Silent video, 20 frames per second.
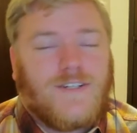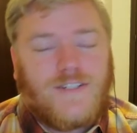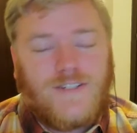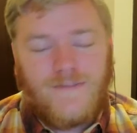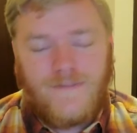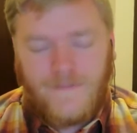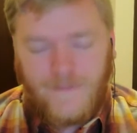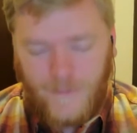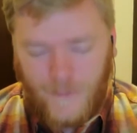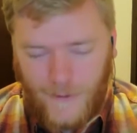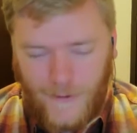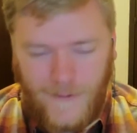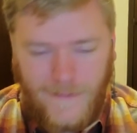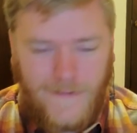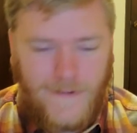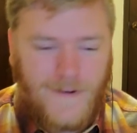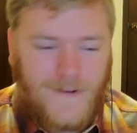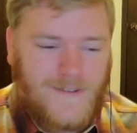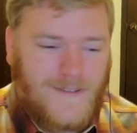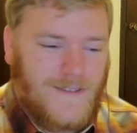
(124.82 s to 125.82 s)
four
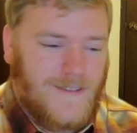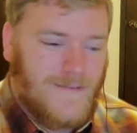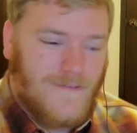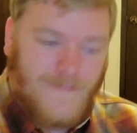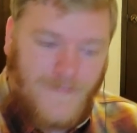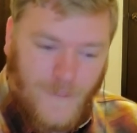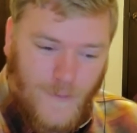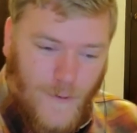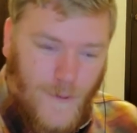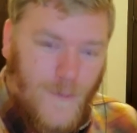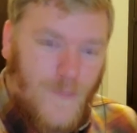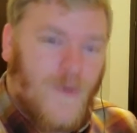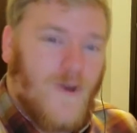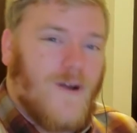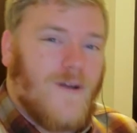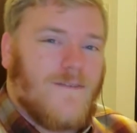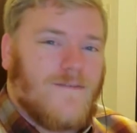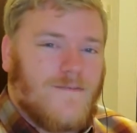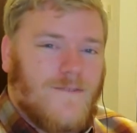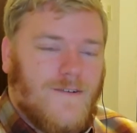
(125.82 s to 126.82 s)
first, the fourth
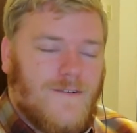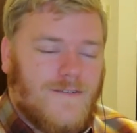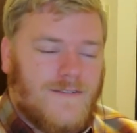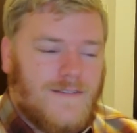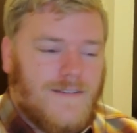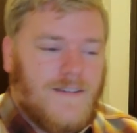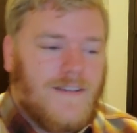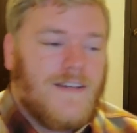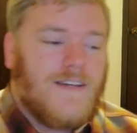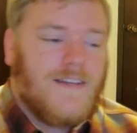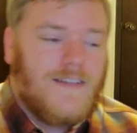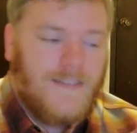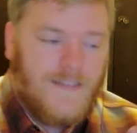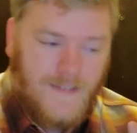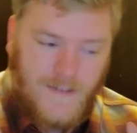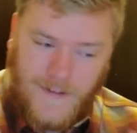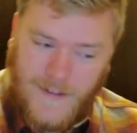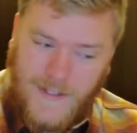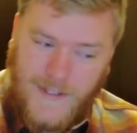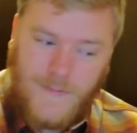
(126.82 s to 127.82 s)
part first. So
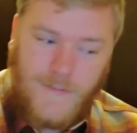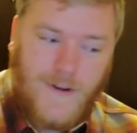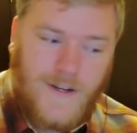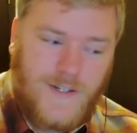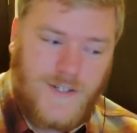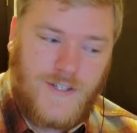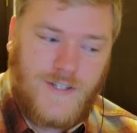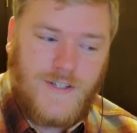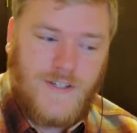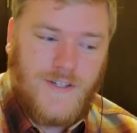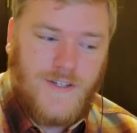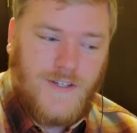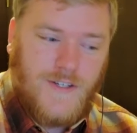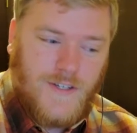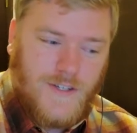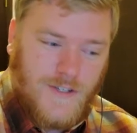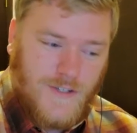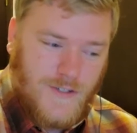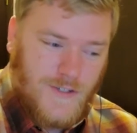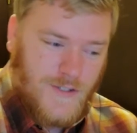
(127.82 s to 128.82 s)
let's watch
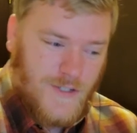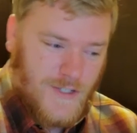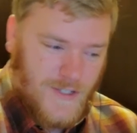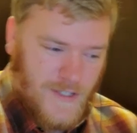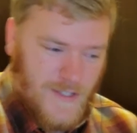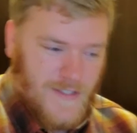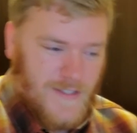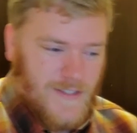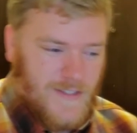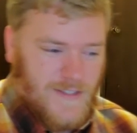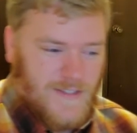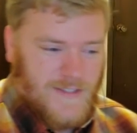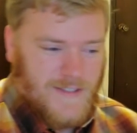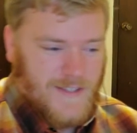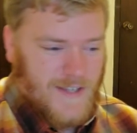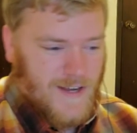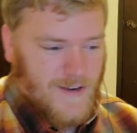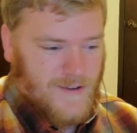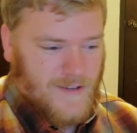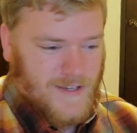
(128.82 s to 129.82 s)
Justice League
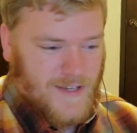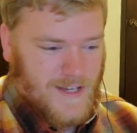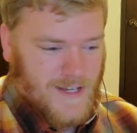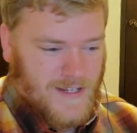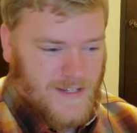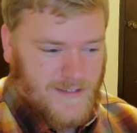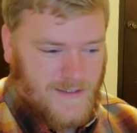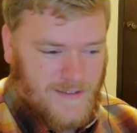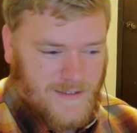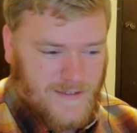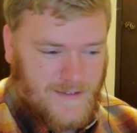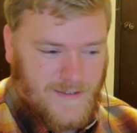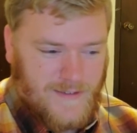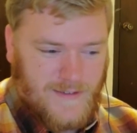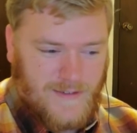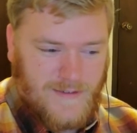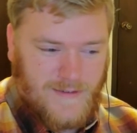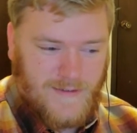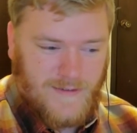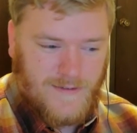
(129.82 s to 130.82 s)
Snyder Cut
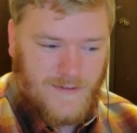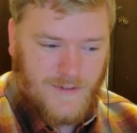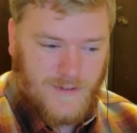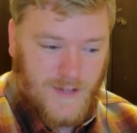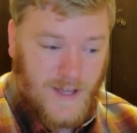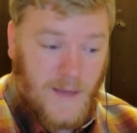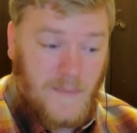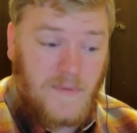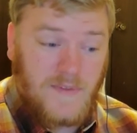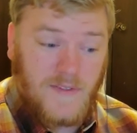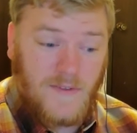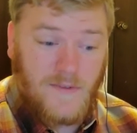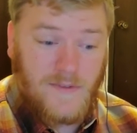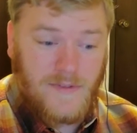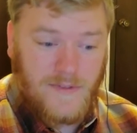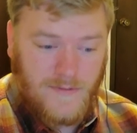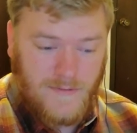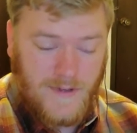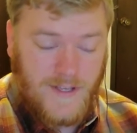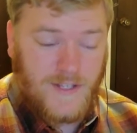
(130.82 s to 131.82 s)
episode
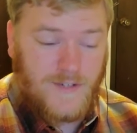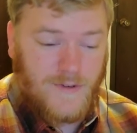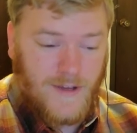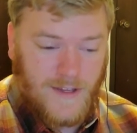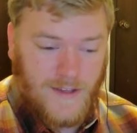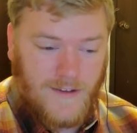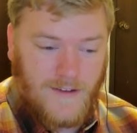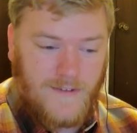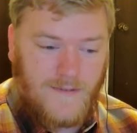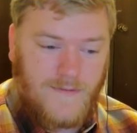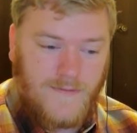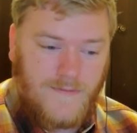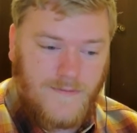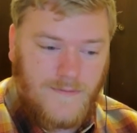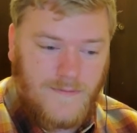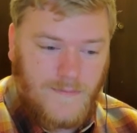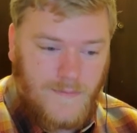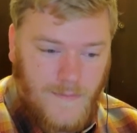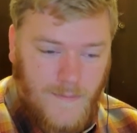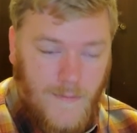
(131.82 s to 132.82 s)
three trailer.
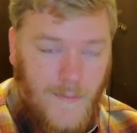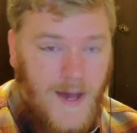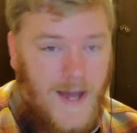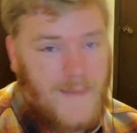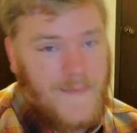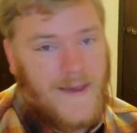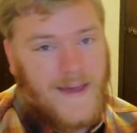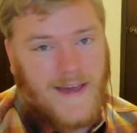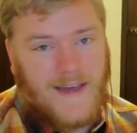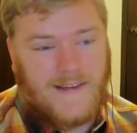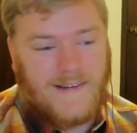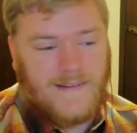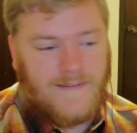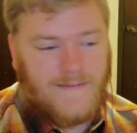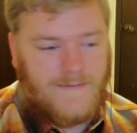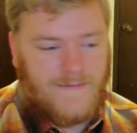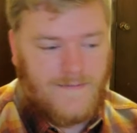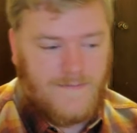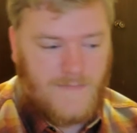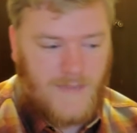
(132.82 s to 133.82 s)
My bad.
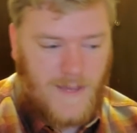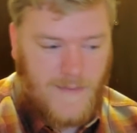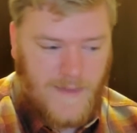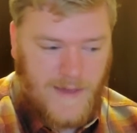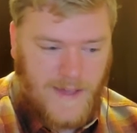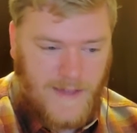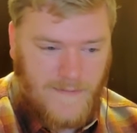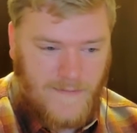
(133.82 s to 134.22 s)
My bad.